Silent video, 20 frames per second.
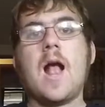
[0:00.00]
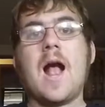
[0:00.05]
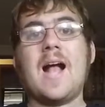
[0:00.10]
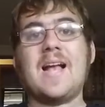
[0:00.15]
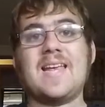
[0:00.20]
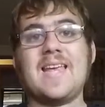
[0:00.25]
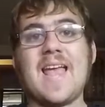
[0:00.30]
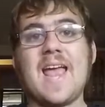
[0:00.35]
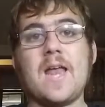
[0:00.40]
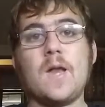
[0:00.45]

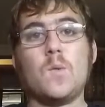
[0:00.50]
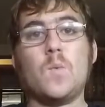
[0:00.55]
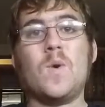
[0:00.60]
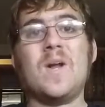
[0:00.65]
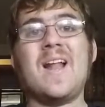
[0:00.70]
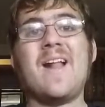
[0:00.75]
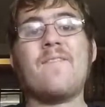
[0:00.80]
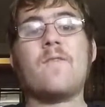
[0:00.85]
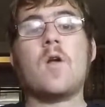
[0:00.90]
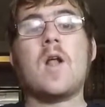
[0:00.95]
Again,
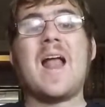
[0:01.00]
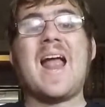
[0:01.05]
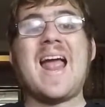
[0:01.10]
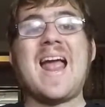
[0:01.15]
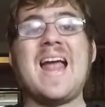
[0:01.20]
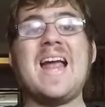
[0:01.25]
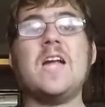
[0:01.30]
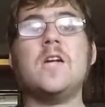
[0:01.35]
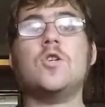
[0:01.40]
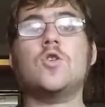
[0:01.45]
whenever
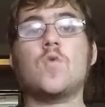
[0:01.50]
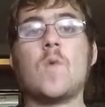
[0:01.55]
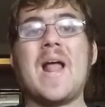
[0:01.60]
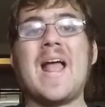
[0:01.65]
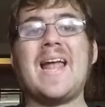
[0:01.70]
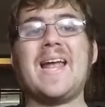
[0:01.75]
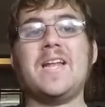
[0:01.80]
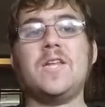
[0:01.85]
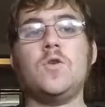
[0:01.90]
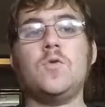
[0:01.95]
a
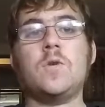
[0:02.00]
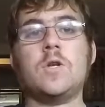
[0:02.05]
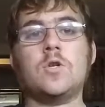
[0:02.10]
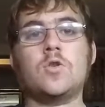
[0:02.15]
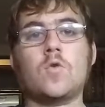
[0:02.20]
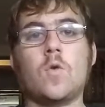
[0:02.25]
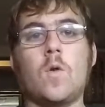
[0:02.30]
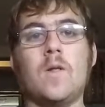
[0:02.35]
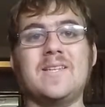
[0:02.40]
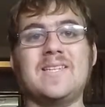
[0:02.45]
dragon you
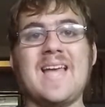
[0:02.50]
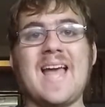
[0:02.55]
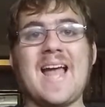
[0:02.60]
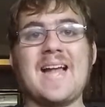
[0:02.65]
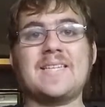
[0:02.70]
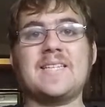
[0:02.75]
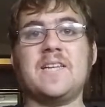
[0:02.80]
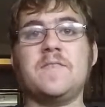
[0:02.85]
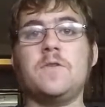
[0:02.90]
control attacks,